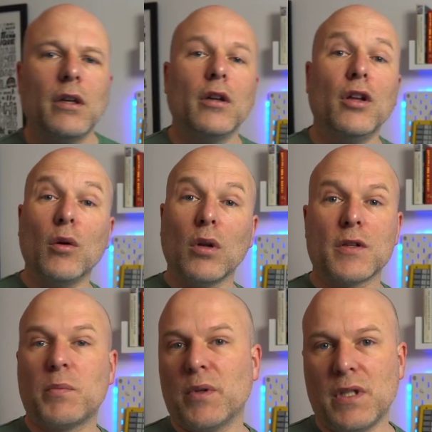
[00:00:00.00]
no
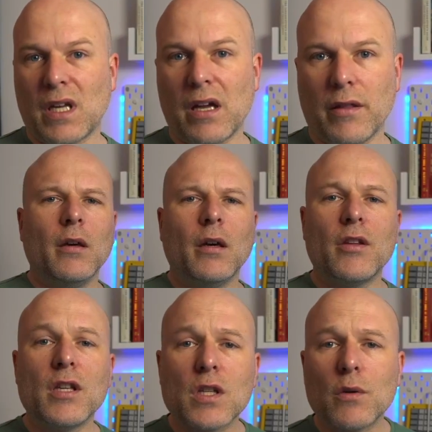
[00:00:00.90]
lost points either. And the
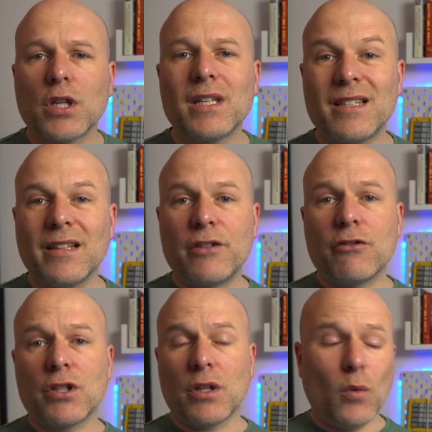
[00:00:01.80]
associated
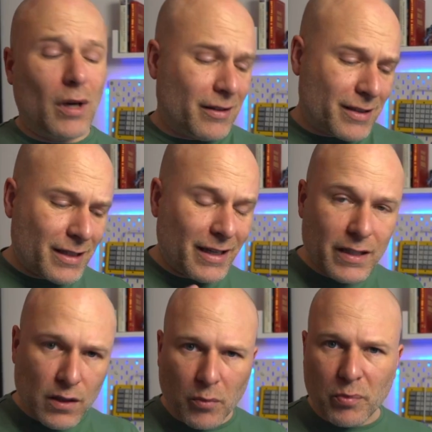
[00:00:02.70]
literature, whilst it's
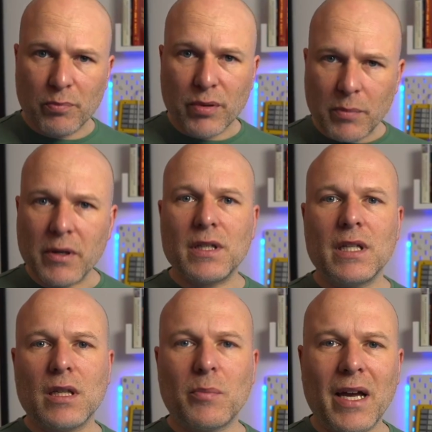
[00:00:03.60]
not pre-printed in
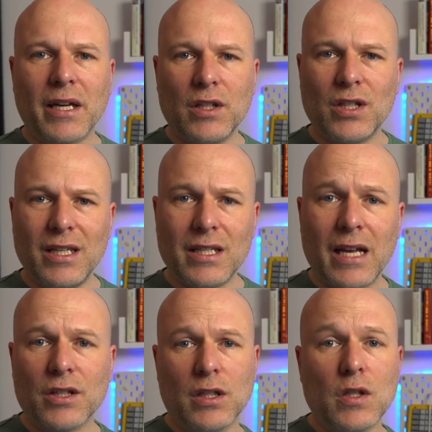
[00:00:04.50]
the package, is
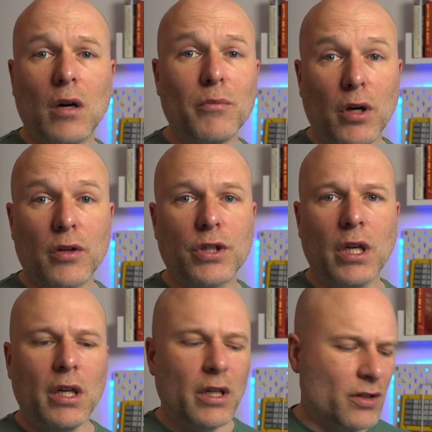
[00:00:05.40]
actually top notch.
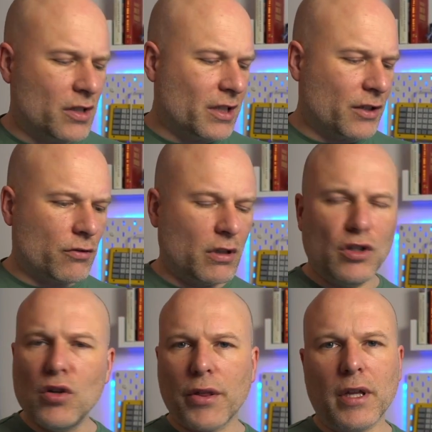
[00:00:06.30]
There's literally
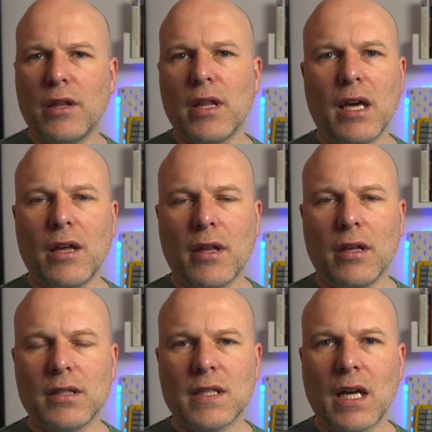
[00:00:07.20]
nothing in there
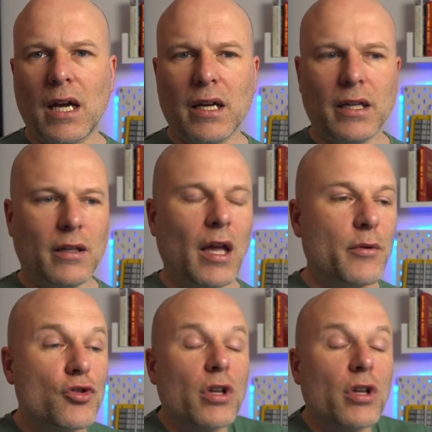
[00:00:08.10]
that I was trying